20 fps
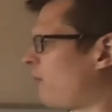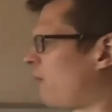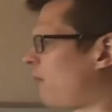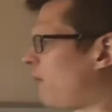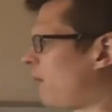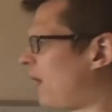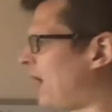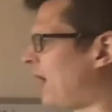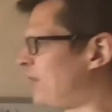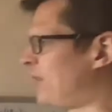
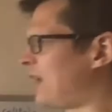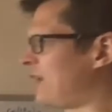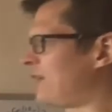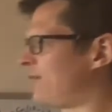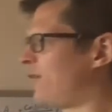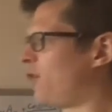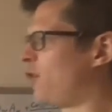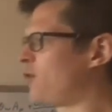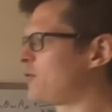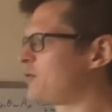And that
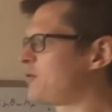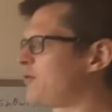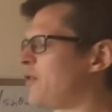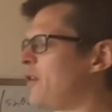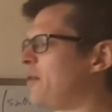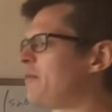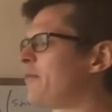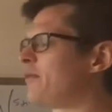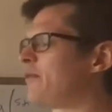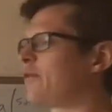follows
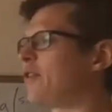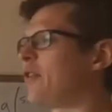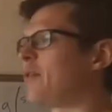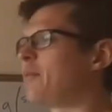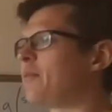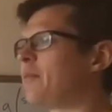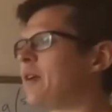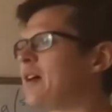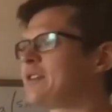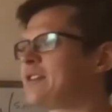from
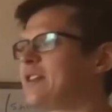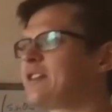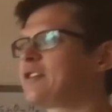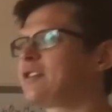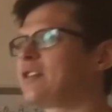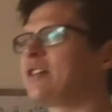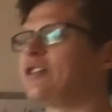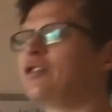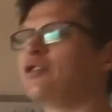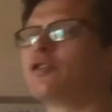
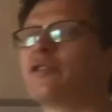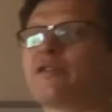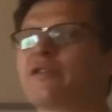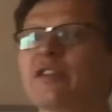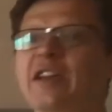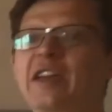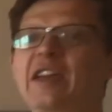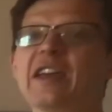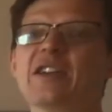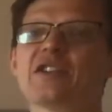essentially a
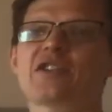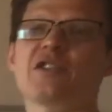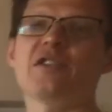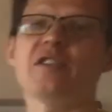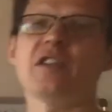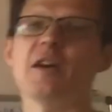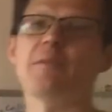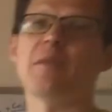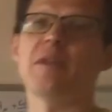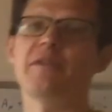
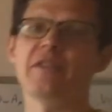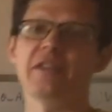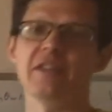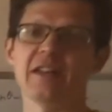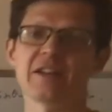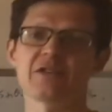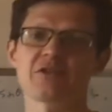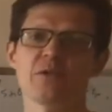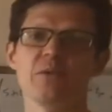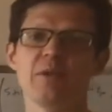unification above the
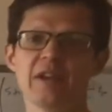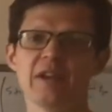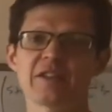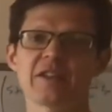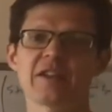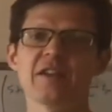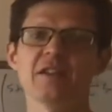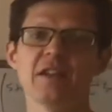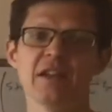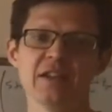electroweak
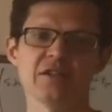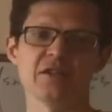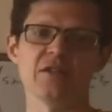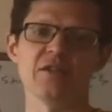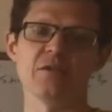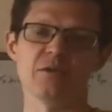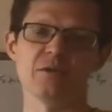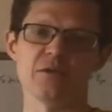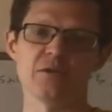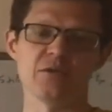scale
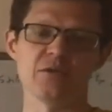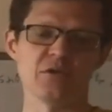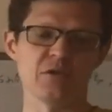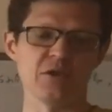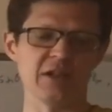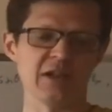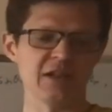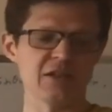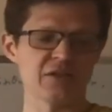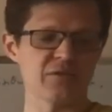into those two
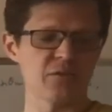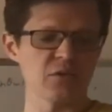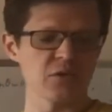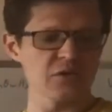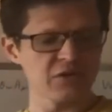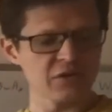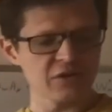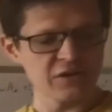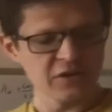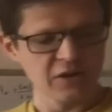gauge
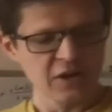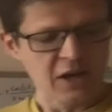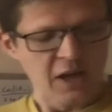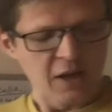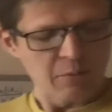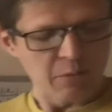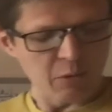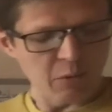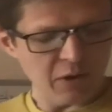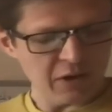forces.
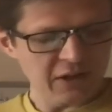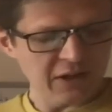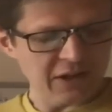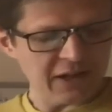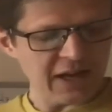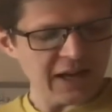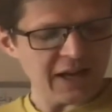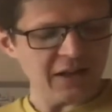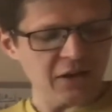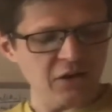But one can
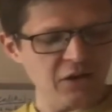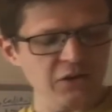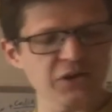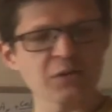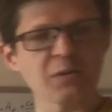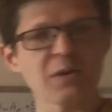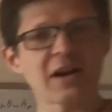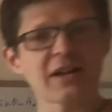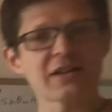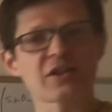
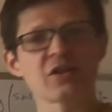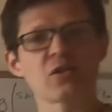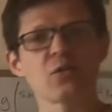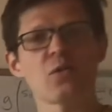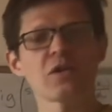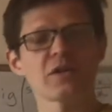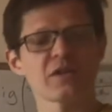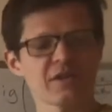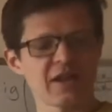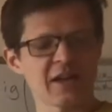also ask,
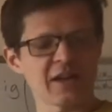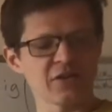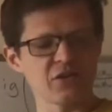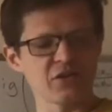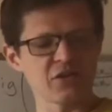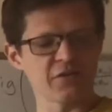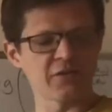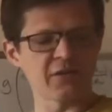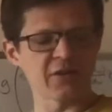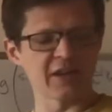what does that
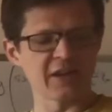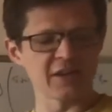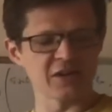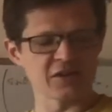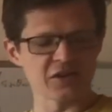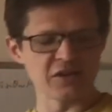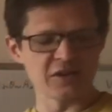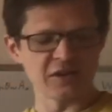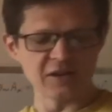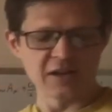
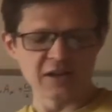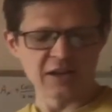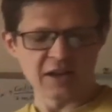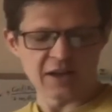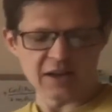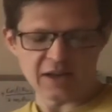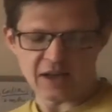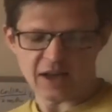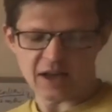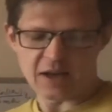unification
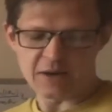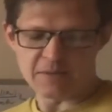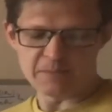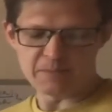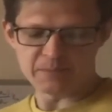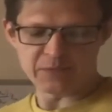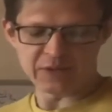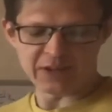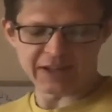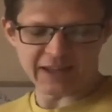
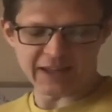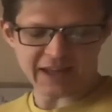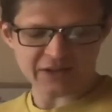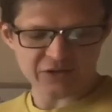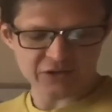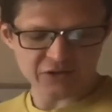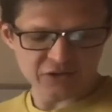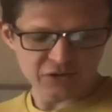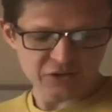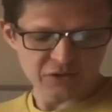
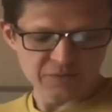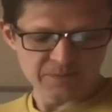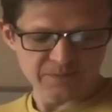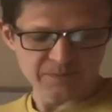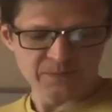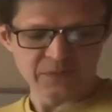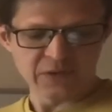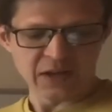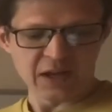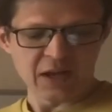get you?
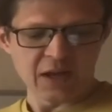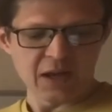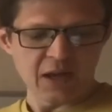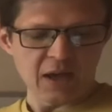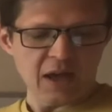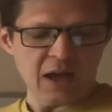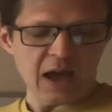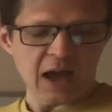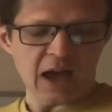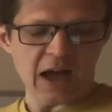
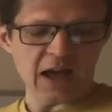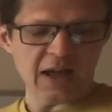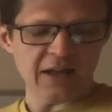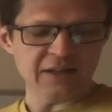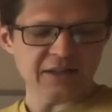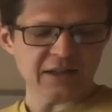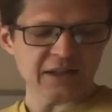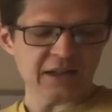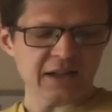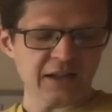And
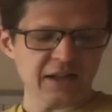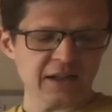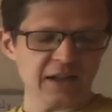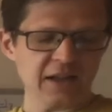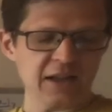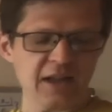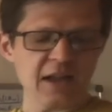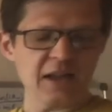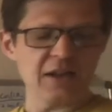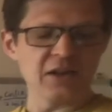
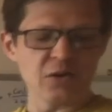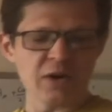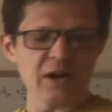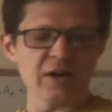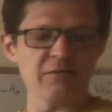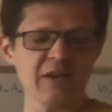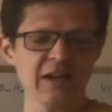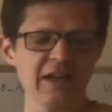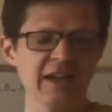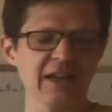
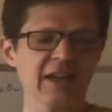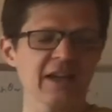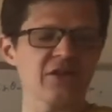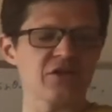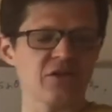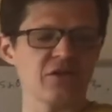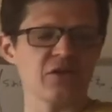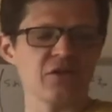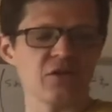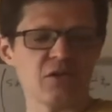it really
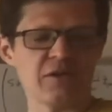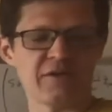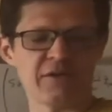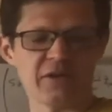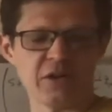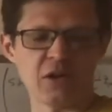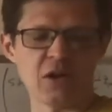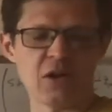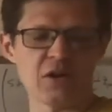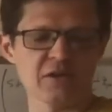gets you an
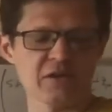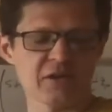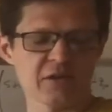awful lot.